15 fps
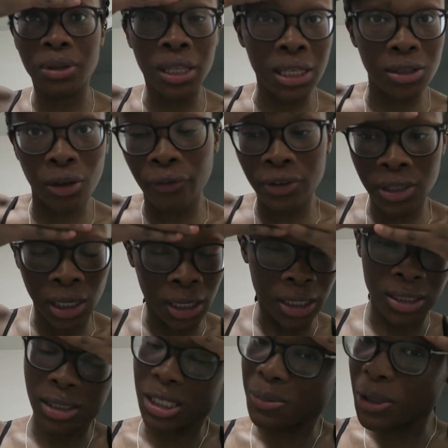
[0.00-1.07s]
police officer
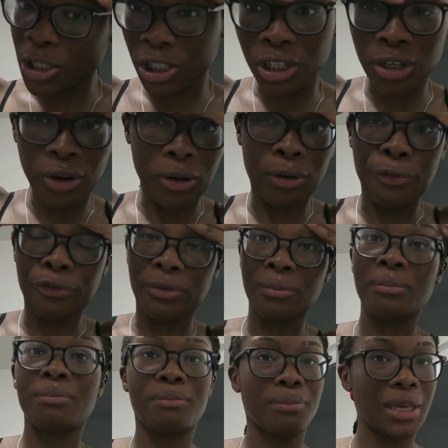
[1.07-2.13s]
in suspicion of
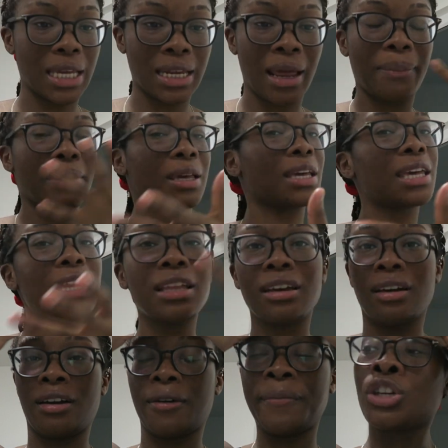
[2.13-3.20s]
kidnapping and
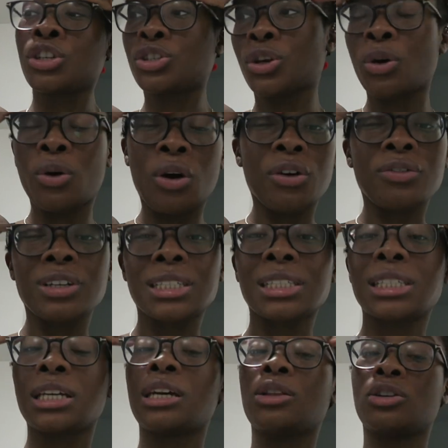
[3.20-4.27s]
killing her. So
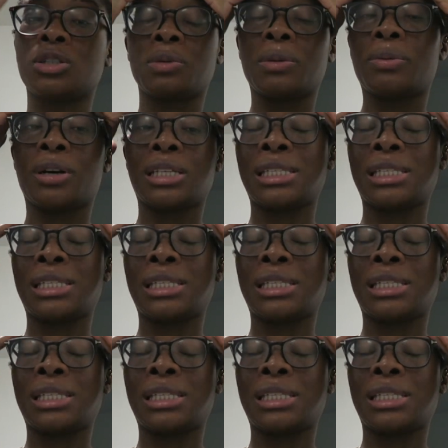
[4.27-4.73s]
obviously lots of people are